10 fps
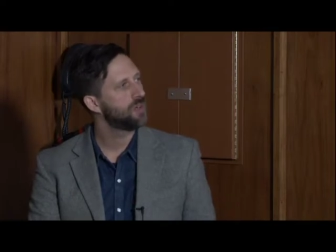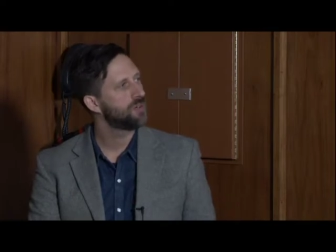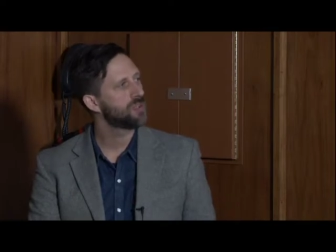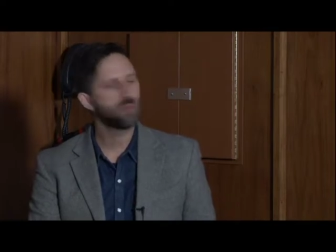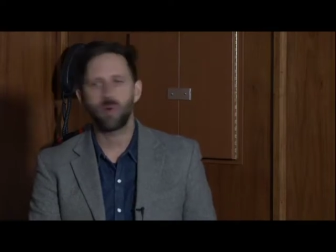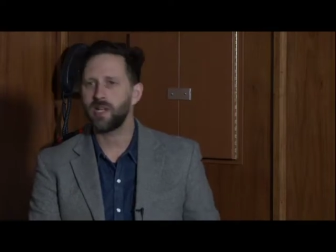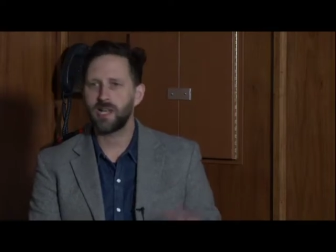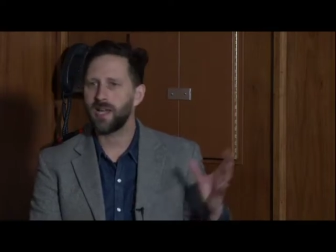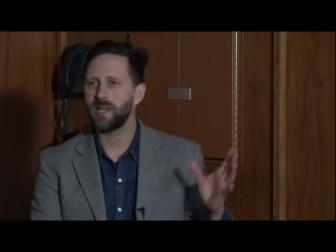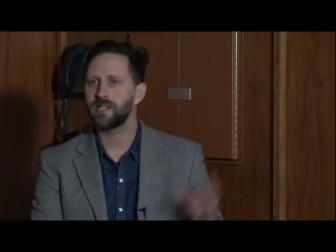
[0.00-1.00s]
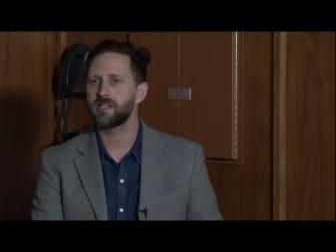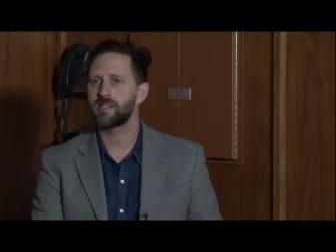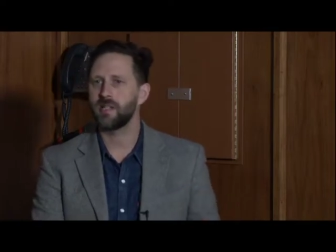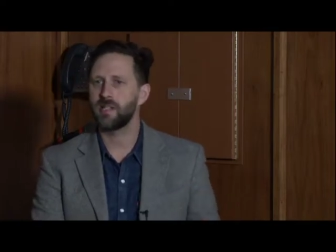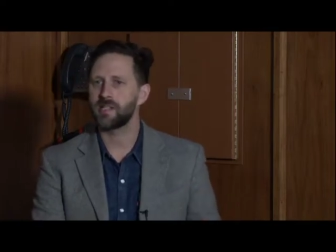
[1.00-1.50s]
for 20 days,
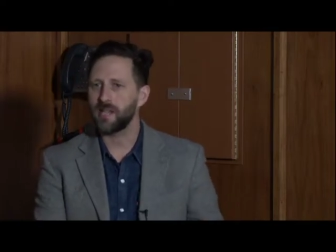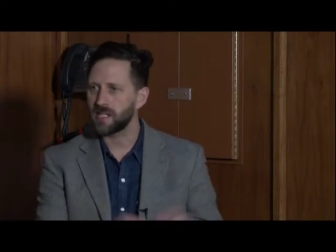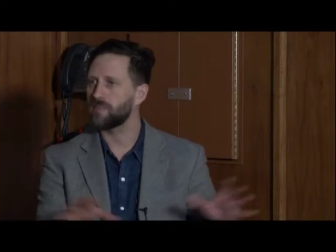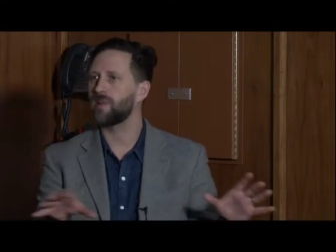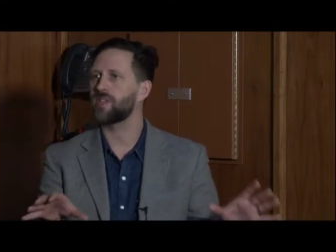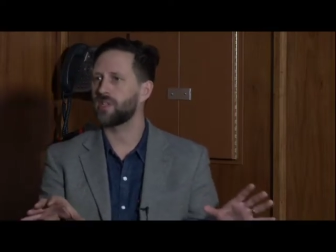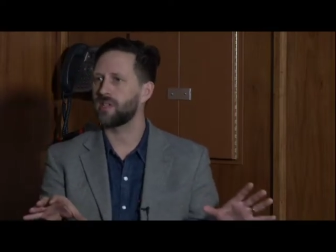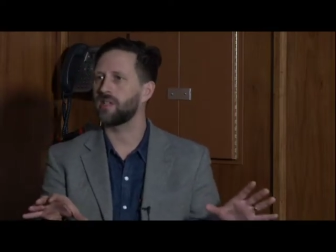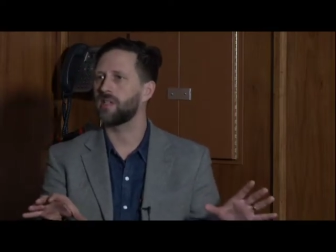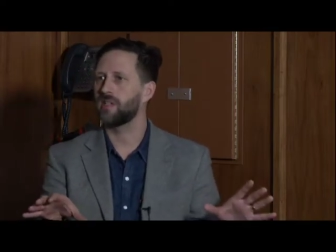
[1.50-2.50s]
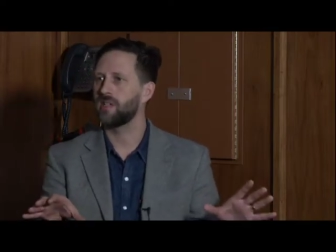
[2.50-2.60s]
it's an exhibition